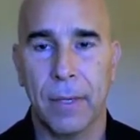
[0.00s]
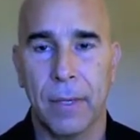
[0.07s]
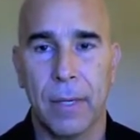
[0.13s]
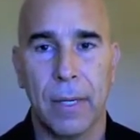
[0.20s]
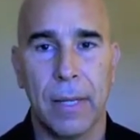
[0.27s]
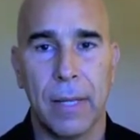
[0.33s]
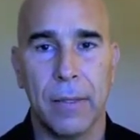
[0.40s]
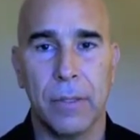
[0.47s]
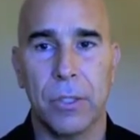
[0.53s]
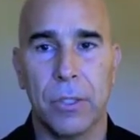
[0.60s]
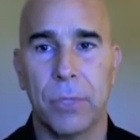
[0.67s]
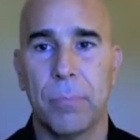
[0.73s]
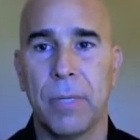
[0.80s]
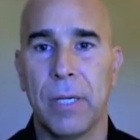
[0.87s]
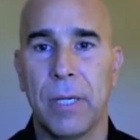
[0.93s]
And then
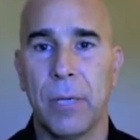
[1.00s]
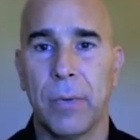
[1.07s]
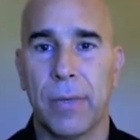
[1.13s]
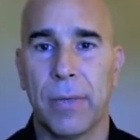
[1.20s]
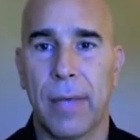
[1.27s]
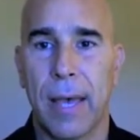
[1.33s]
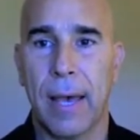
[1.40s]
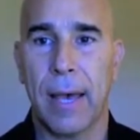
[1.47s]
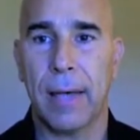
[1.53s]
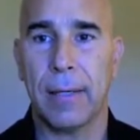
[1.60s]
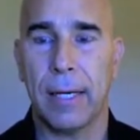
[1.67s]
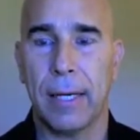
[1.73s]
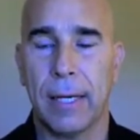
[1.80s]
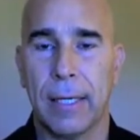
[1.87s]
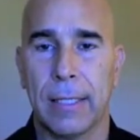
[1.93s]
just being with that
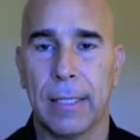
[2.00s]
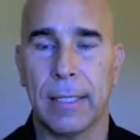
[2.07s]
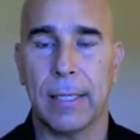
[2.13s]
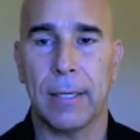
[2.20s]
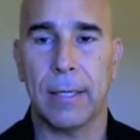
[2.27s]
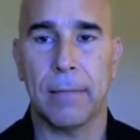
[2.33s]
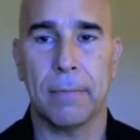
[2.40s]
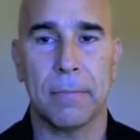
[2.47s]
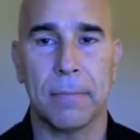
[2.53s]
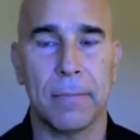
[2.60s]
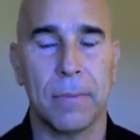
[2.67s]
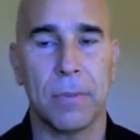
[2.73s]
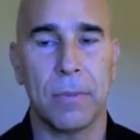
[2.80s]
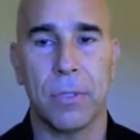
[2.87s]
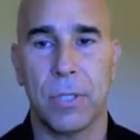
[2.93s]
and
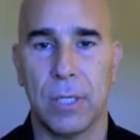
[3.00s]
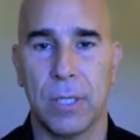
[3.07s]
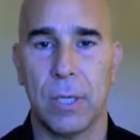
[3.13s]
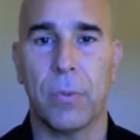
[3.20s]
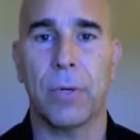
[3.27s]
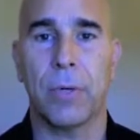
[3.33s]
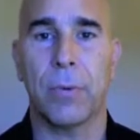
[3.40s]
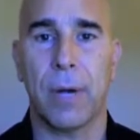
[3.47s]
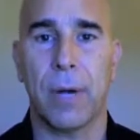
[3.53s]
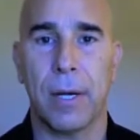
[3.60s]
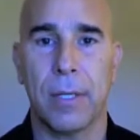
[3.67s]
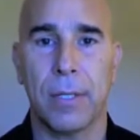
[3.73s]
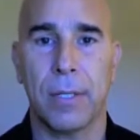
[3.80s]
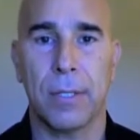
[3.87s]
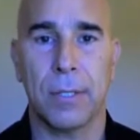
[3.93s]
just seeing what
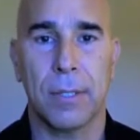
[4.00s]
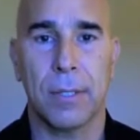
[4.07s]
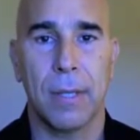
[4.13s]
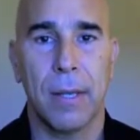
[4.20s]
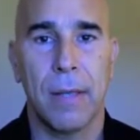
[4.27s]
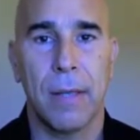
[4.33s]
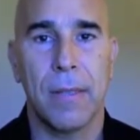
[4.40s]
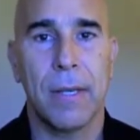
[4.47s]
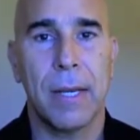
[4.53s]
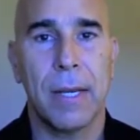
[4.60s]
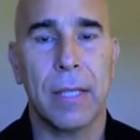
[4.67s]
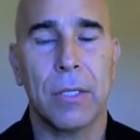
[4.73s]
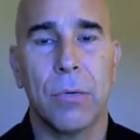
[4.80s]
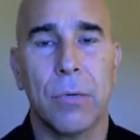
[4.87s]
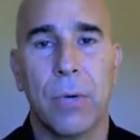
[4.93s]
arises. The
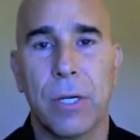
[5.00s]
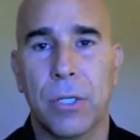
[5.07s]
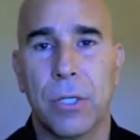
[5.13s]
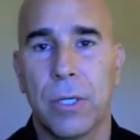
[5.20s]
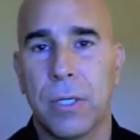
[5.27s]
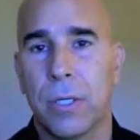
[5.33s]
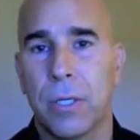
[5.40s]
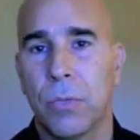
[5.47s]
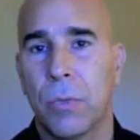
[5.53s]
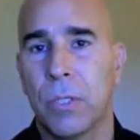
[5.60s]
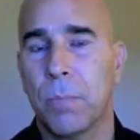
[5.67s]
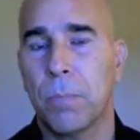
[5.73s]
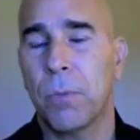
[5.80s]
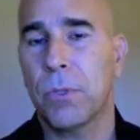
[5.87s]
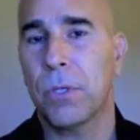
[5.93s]
next question is,
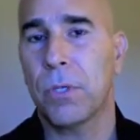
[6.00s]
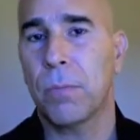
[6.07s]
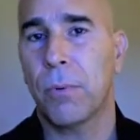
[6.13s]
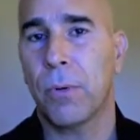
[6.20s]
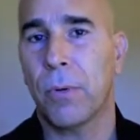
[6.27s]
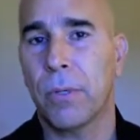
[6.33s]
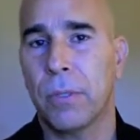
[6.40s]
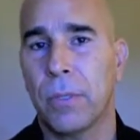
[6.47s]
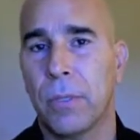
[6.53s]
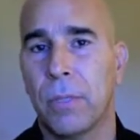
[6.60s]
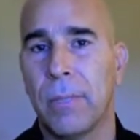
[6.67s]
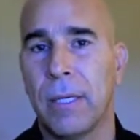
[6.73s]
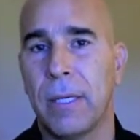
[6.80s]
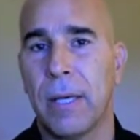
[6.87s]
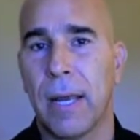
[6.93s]
what's most important to
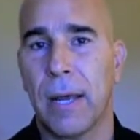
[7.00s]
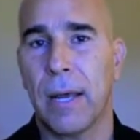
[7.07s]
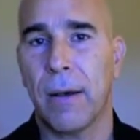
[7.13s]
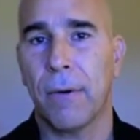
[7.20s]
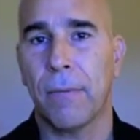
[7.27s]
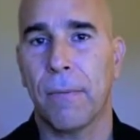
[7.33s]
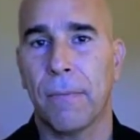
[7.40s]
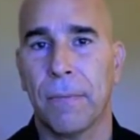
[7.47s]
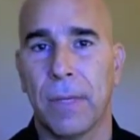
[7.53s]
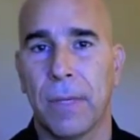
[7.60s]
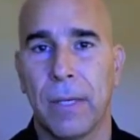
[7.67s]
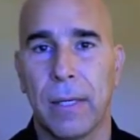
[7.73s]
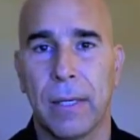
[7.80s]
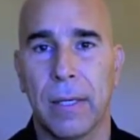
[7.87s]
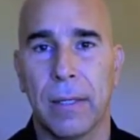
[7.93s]
me now? And
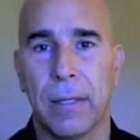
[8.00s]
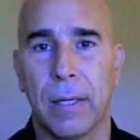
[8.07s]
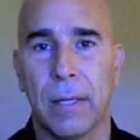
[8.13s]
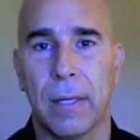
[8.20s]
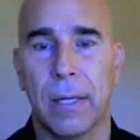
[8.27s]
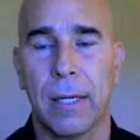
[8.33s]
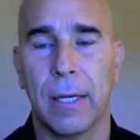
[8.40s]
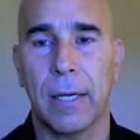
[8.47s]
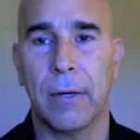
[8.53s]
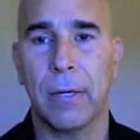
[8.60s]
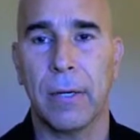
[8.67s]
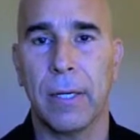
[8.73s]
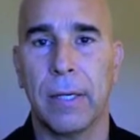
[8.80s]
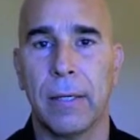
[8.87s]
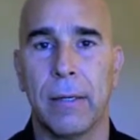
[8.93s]
getting
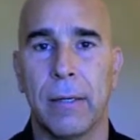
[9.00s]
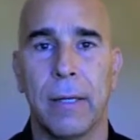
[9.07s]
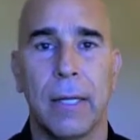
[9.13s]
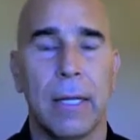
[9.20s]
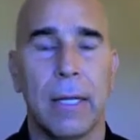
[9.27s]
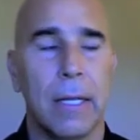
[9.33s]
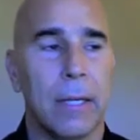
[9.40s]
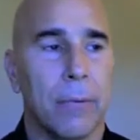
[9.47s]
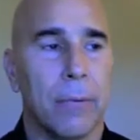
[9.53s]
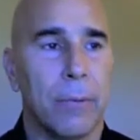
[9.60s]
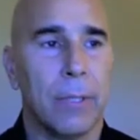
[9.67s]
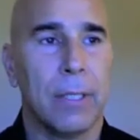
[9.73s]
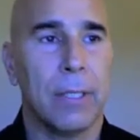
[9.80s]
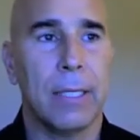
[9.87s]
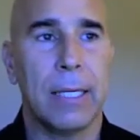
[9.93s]
clarity and
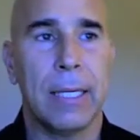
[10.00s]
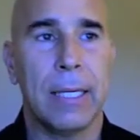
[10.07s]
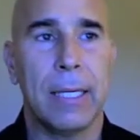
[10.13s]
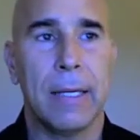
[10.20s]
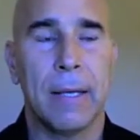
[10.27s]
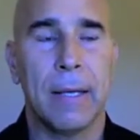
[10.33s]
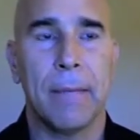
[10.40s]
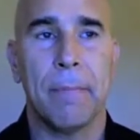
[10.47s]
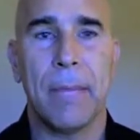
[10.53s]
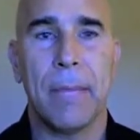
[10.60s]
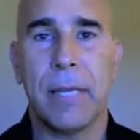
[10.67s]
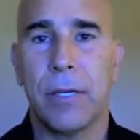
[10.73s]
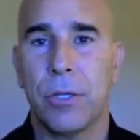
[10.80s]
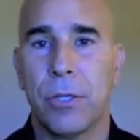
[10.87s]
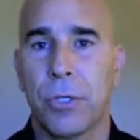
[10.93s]
really
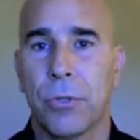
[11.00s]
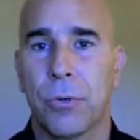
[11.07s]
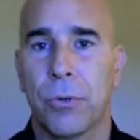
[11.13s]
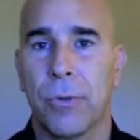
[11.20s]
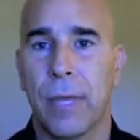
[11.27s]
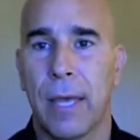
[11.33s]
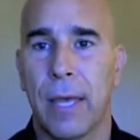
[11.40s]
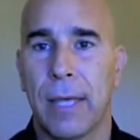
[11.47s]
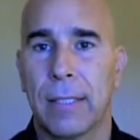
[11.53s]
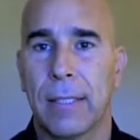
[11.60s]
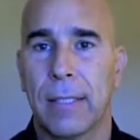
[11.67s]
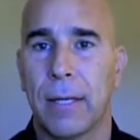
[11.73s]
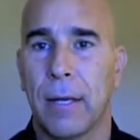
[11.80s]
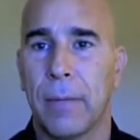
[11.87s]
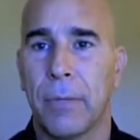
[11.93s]
making sure that
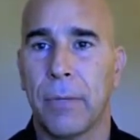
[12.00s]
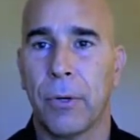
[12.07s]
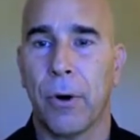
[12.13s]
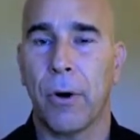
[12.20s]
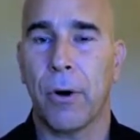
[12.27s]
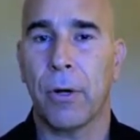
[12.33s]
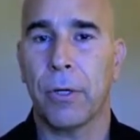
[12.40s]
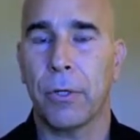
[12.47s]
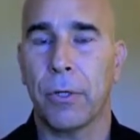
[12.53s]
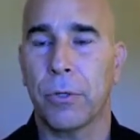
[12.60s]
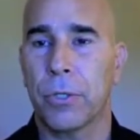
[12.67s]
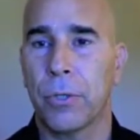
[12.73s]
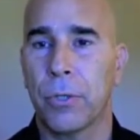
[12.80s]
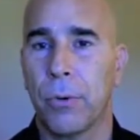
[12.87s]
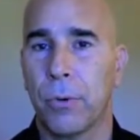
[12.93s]
your heart and your
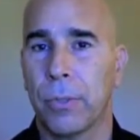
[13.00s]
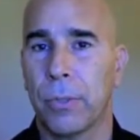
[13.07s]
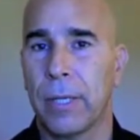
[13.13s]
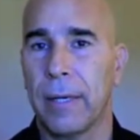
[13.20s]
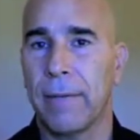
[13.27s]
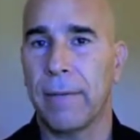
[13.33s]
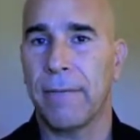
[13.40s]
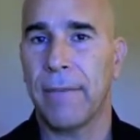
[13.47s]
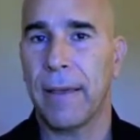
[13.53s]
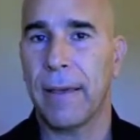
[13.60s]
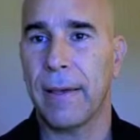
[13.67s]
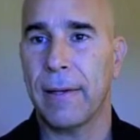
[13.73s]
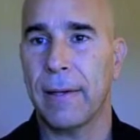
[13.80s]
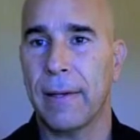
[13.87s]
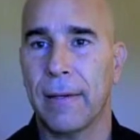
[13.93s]
soul are getting
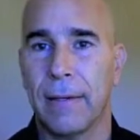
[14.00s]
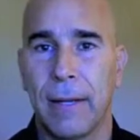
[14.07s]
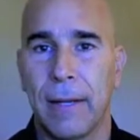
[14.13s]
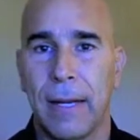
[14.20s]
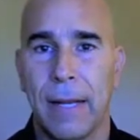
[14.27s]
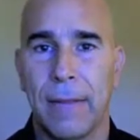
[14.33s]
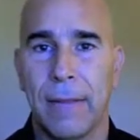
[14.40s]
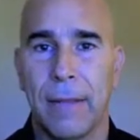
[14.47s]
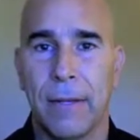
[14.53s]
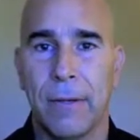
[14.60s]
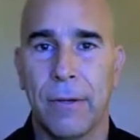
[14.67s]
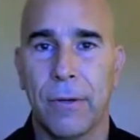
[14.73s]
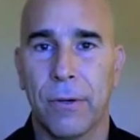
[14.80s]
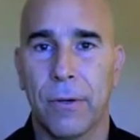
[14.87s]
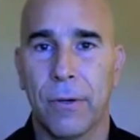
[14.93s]
fed, and that
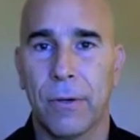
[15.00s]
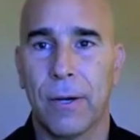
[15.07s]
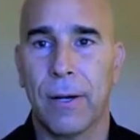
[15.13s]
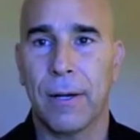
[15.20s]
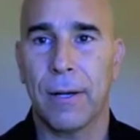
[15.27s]
you're